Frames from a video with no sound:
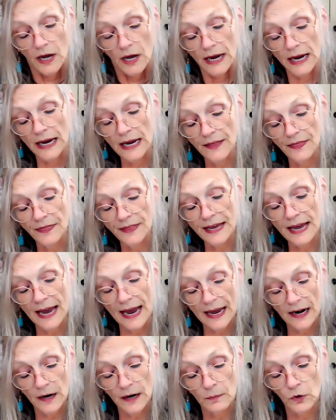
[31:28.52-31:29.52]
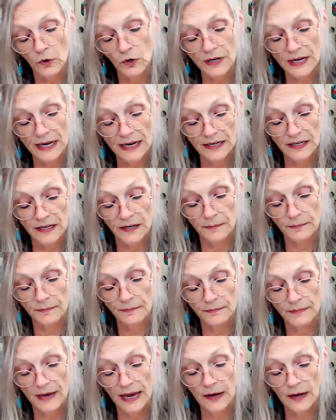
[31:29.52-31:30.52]
in the animal kingdom,
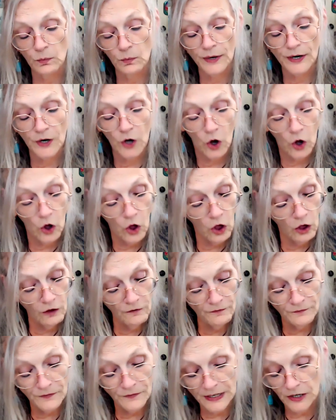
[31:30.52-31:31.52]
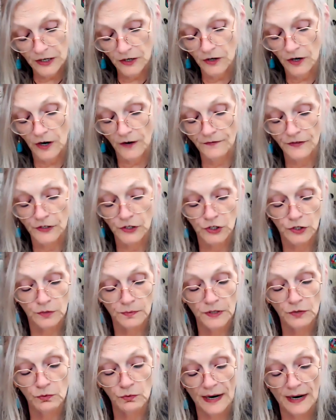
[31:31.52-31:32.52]
and when all fear of the
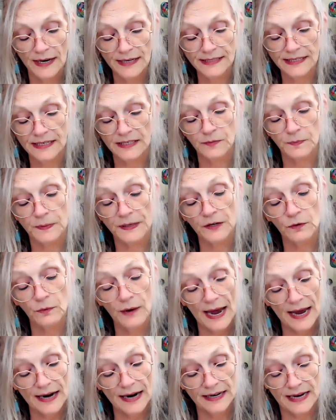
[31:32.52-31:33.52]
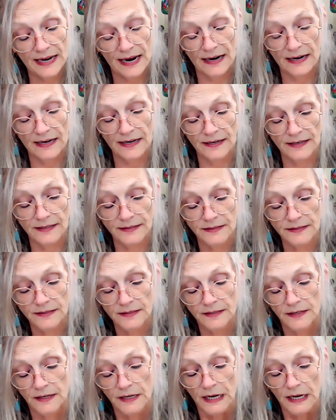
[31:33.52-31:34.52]
human race has been eradicated,
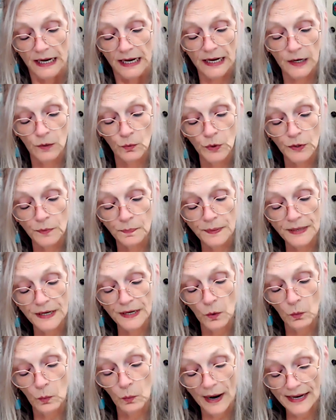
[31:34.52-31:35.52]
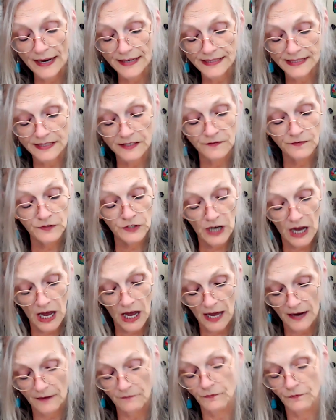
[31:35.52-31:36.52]
it would be a waste of
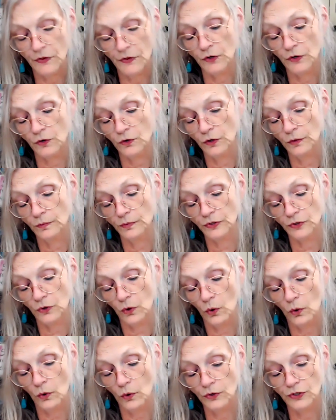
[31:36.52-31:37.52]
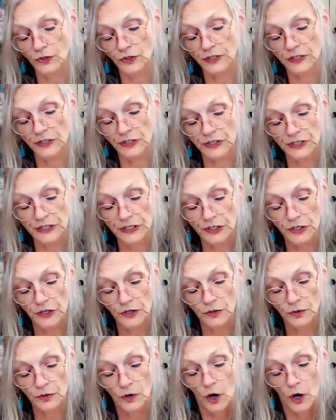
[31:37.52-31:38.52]
time for the group soul to
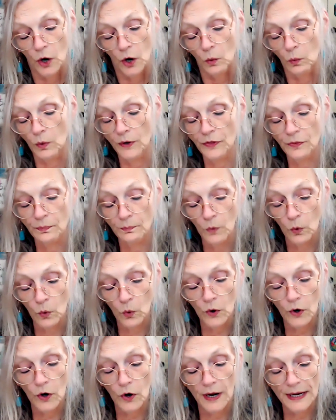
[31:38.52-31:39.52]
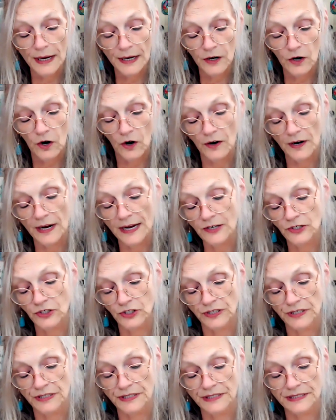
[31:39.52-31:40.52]
continue with more
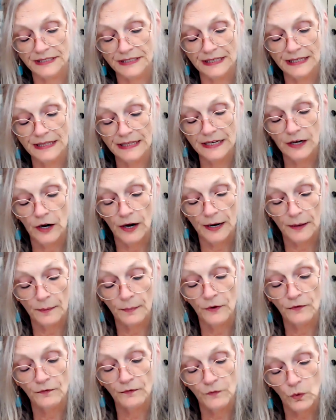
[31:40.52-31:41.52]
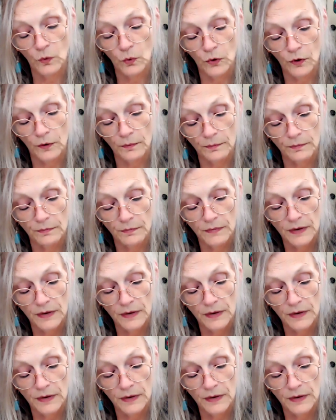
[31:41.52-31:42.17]
incarnations in the animal form.